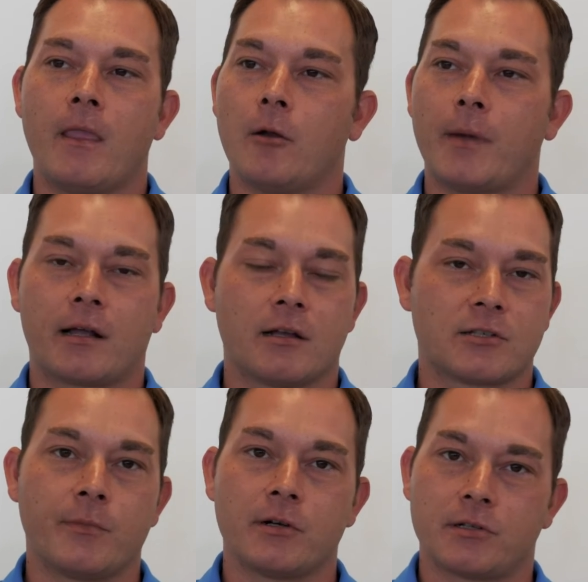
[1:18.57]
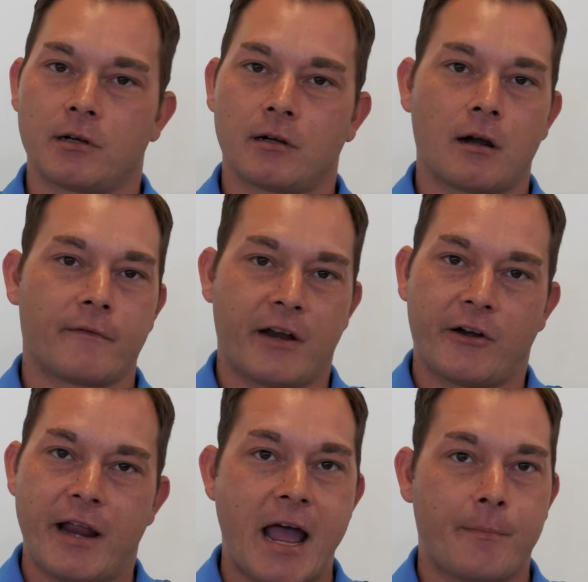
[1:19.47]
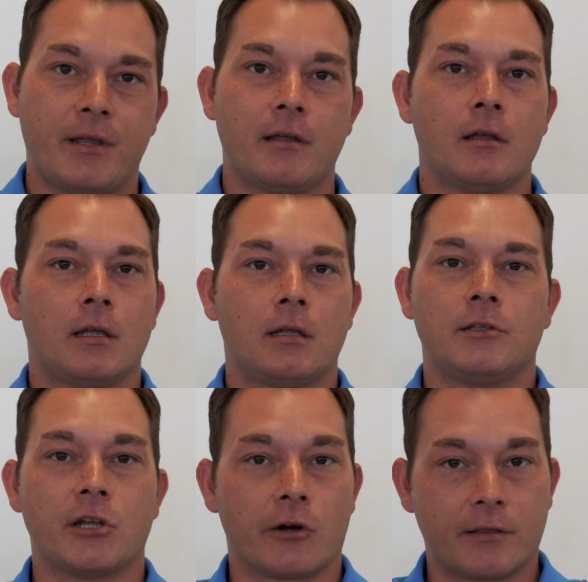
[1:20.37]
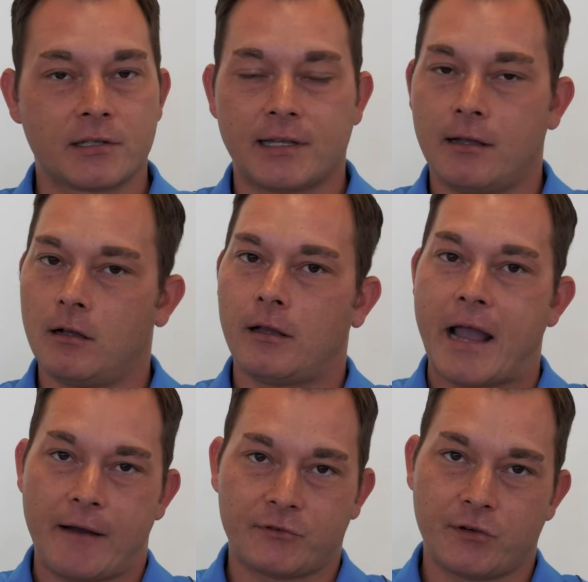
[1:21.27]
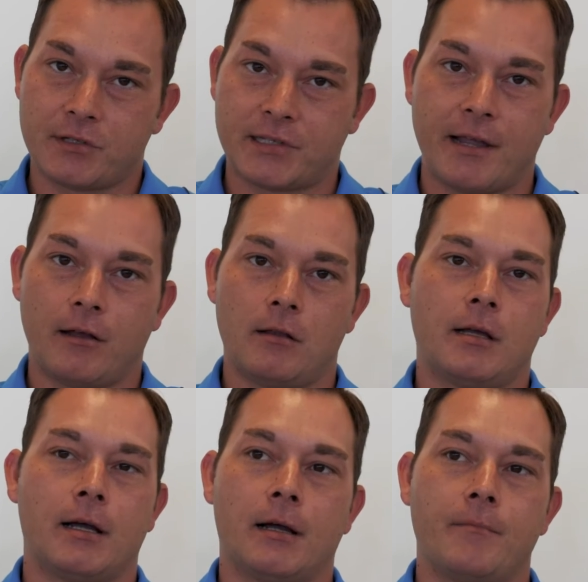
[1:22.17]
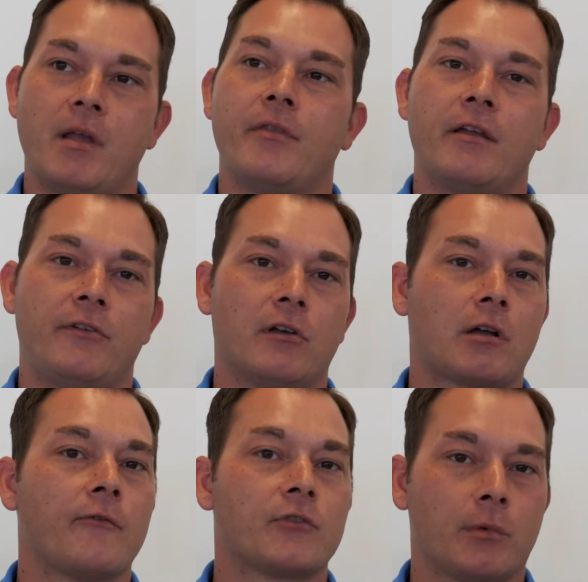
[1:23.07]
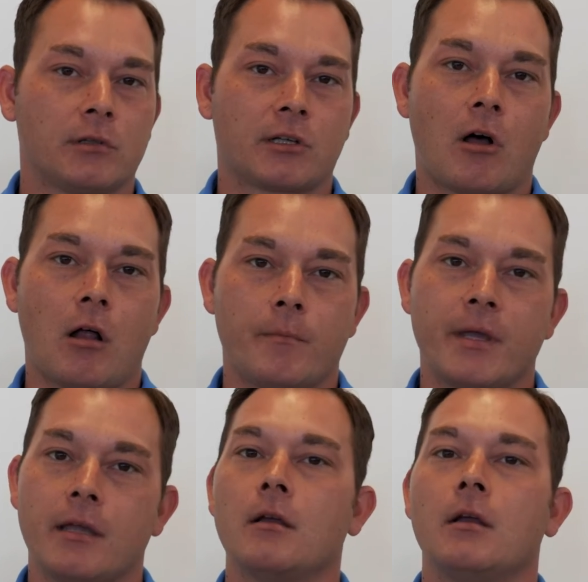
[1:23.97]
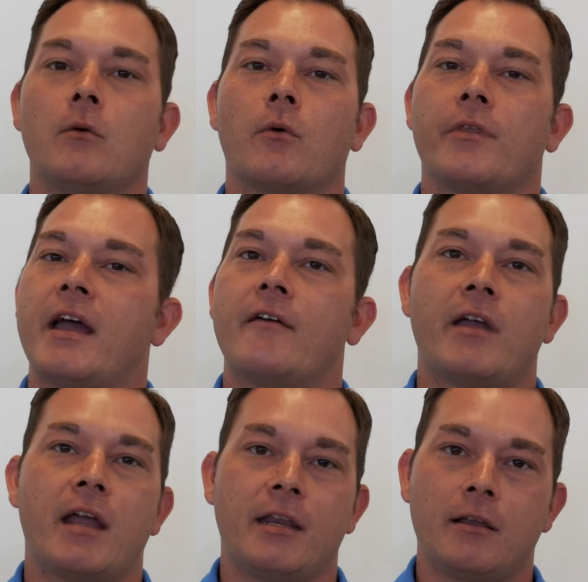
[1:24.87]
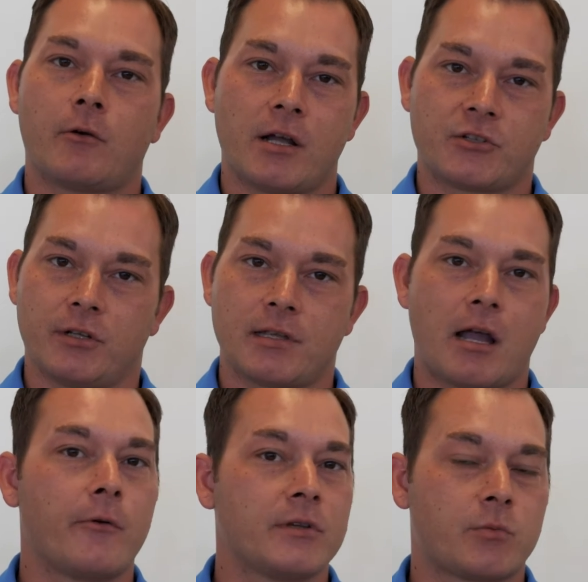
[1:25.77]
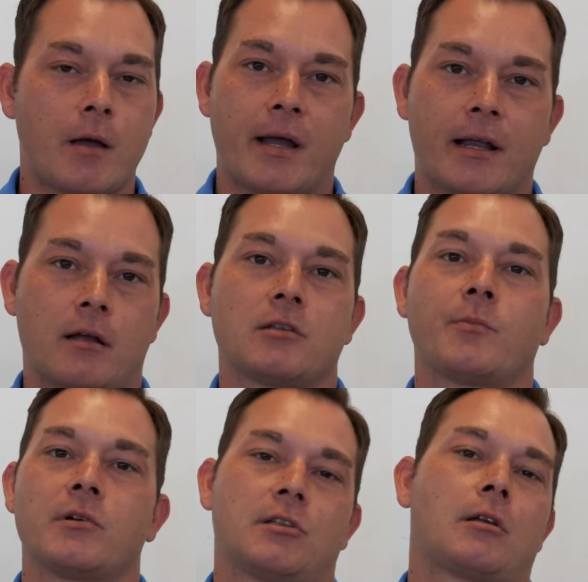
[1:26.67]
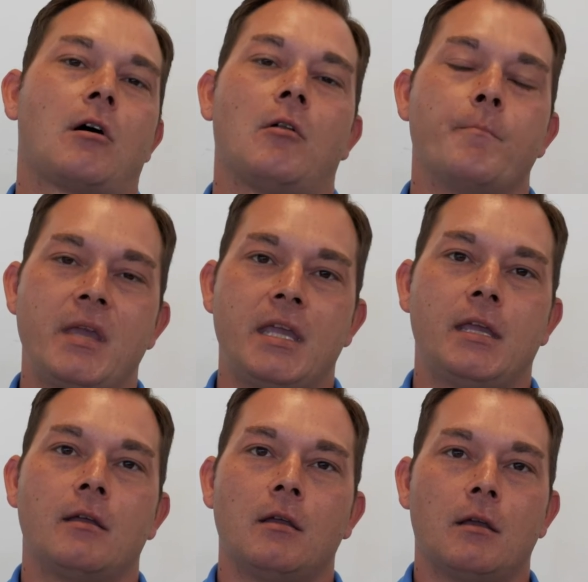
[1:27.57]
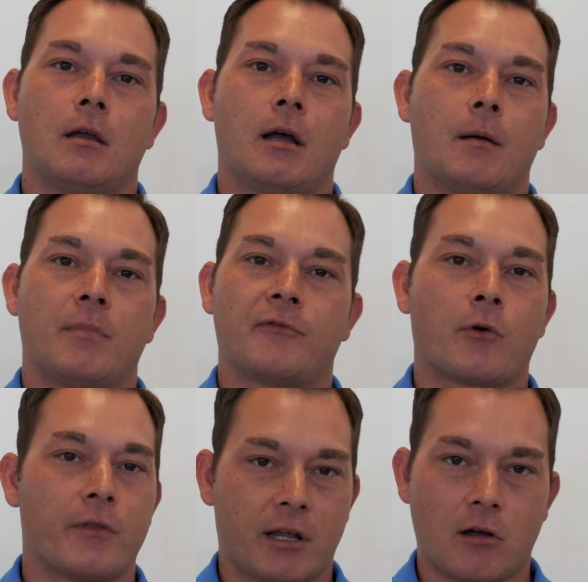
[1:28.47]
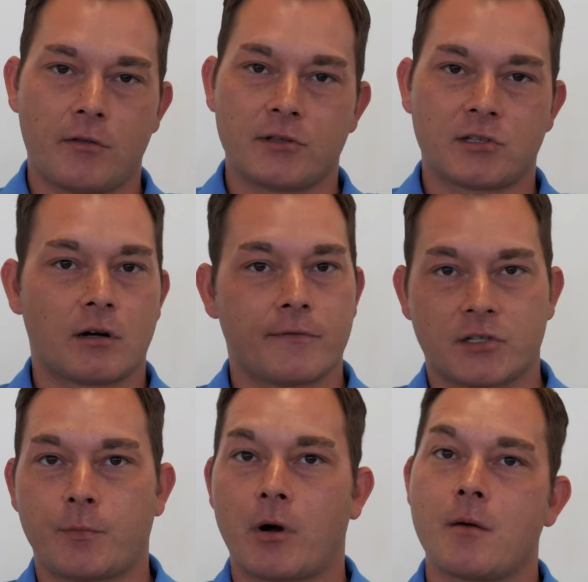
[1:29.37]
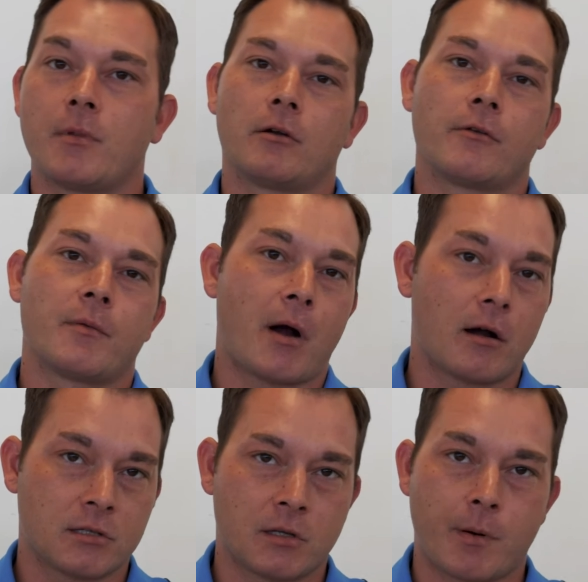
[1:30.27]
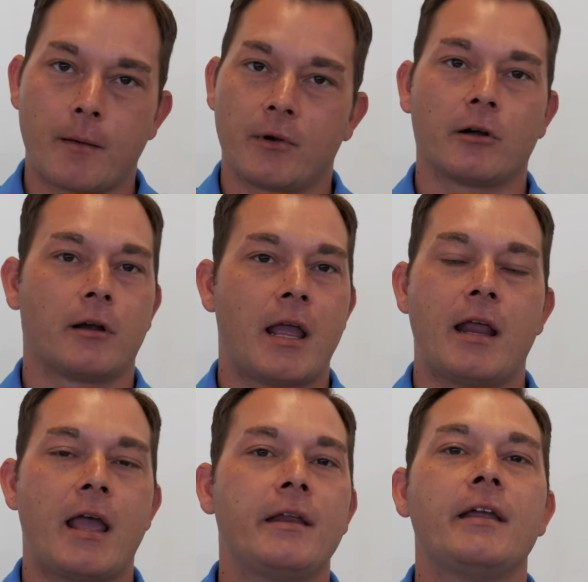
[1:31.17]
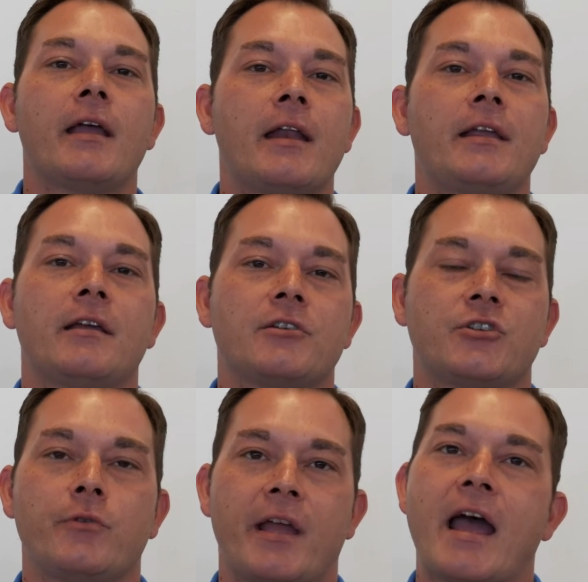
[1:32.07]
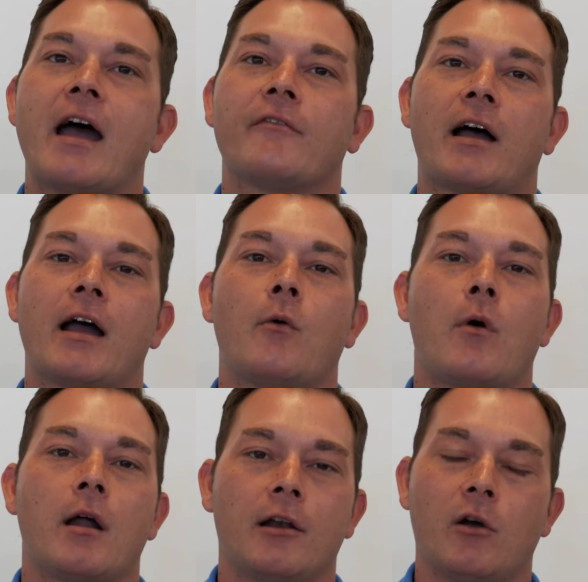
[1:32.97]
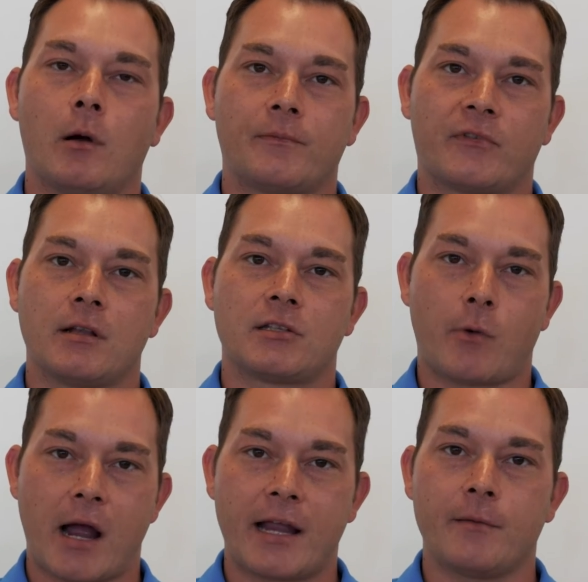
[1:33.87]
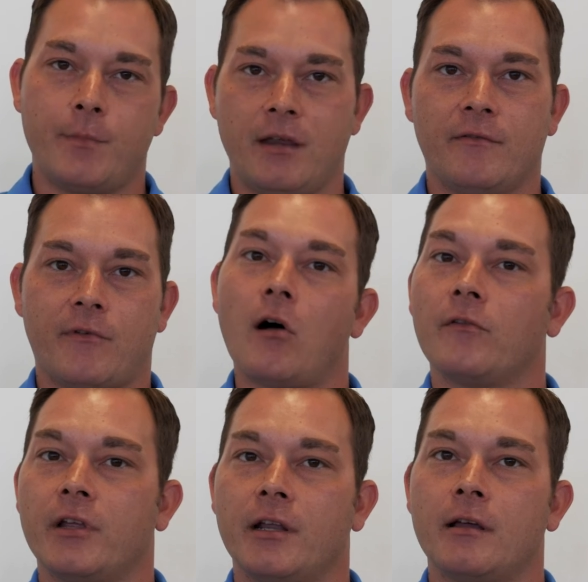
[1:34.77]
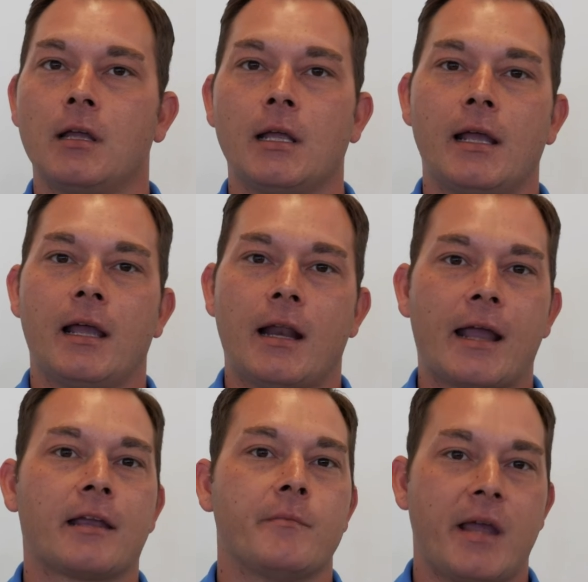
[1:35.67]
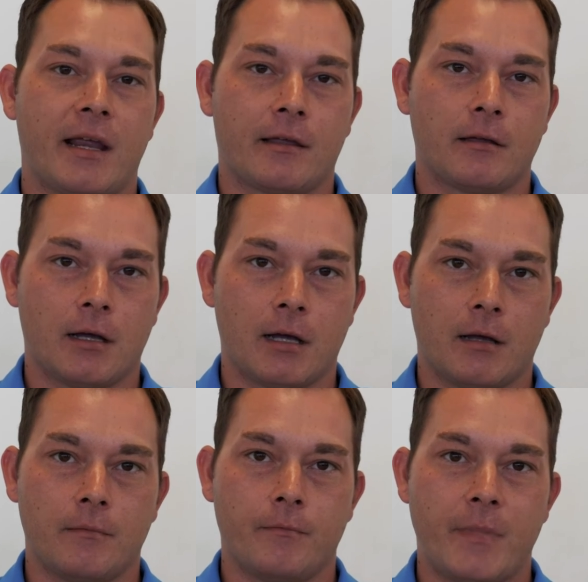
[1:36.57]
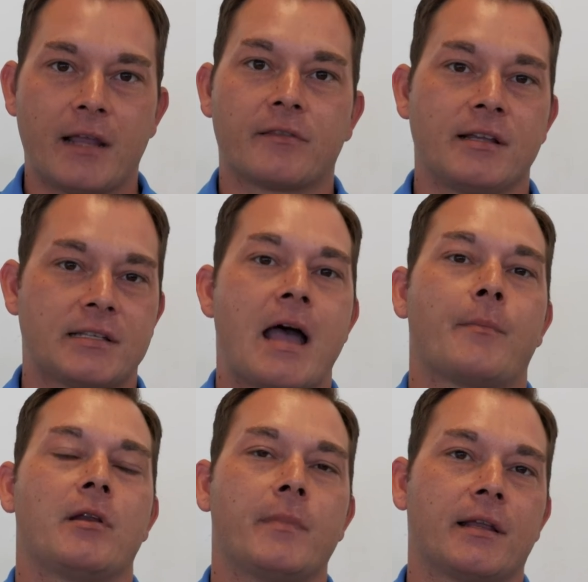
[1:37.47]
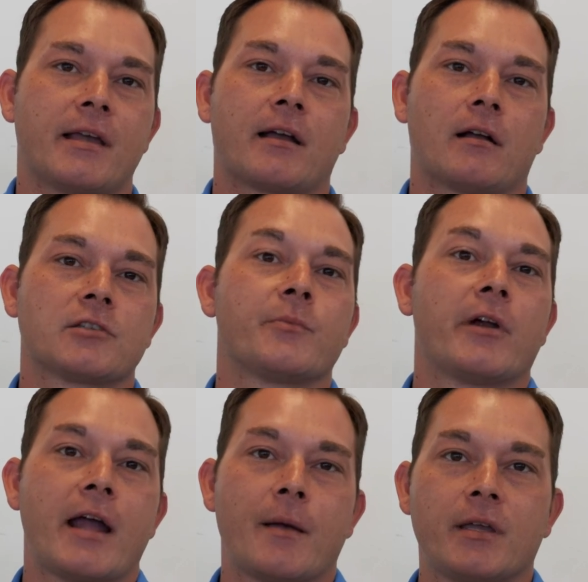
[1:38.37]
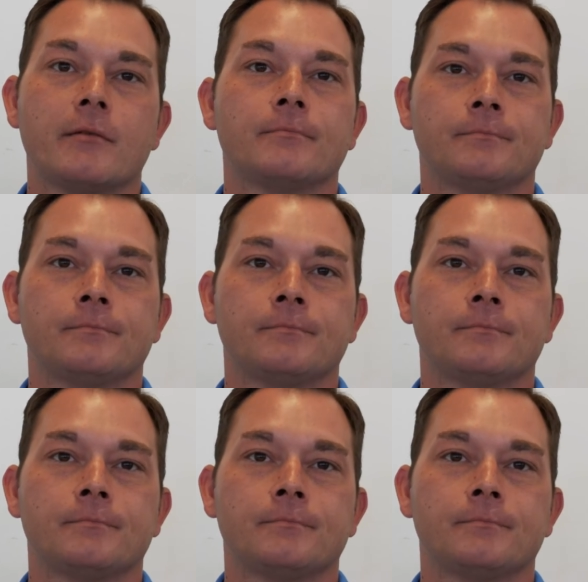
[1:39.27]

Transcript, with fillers: you know, my customers are very happy during the sale, after the sale, and they feel comfortable to call me when they have any questions. I always want my customers to call me before they call the service department or the parts department or any issue they have. I want to know up front so I can be involved in it, and I can make things happen and make that customer happy.